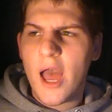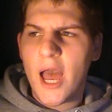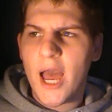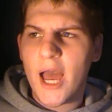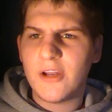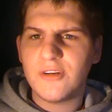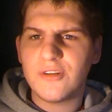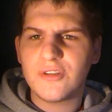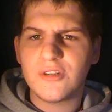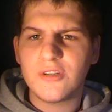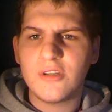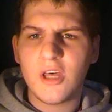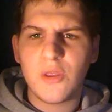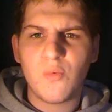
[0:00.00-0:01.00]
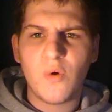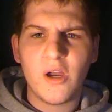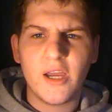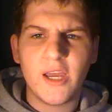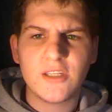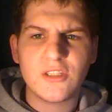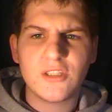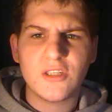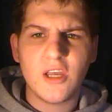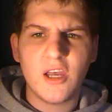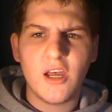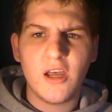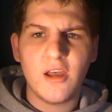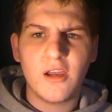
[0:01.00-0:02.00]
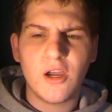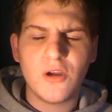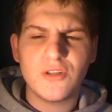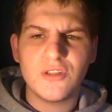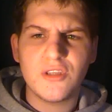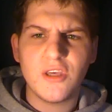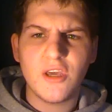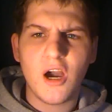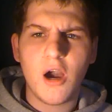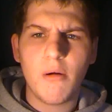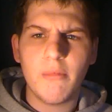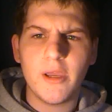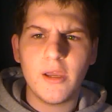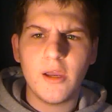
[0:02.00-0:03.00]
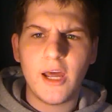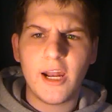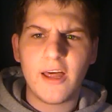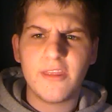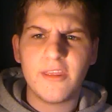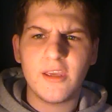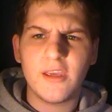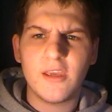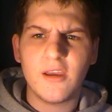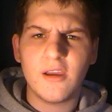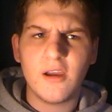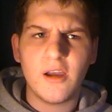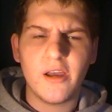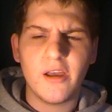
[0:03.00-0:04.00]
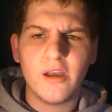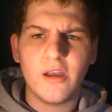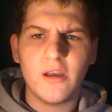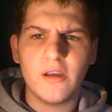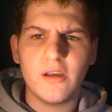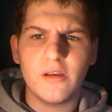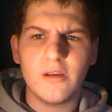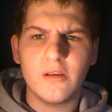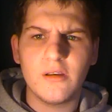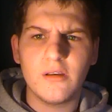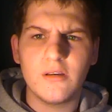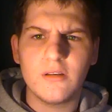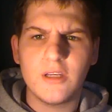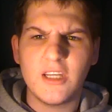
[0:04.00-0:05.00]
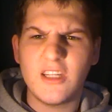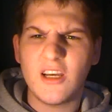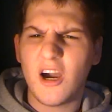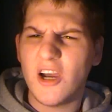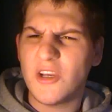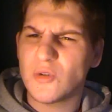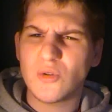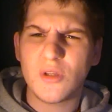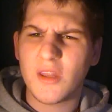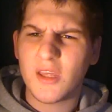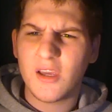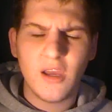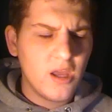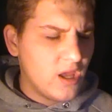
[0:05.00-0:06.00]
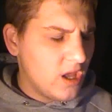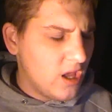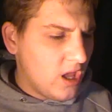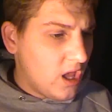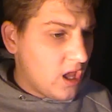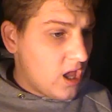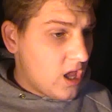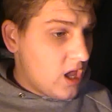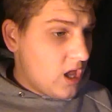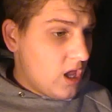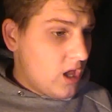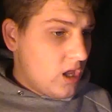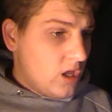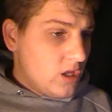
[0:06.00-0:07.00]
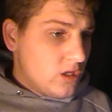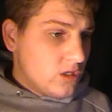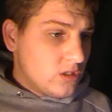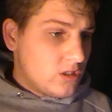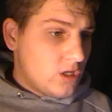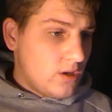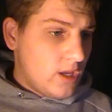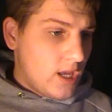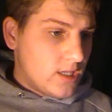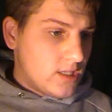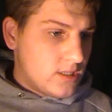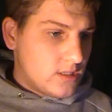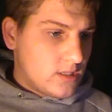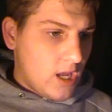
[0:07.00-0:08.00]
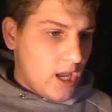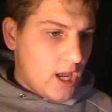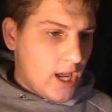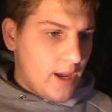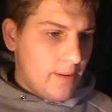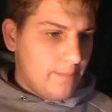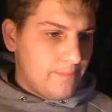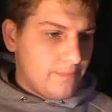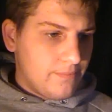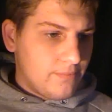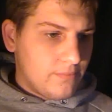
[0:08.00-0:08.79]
And the other one goes into the army, and I think he dies or something. So yes, yeah,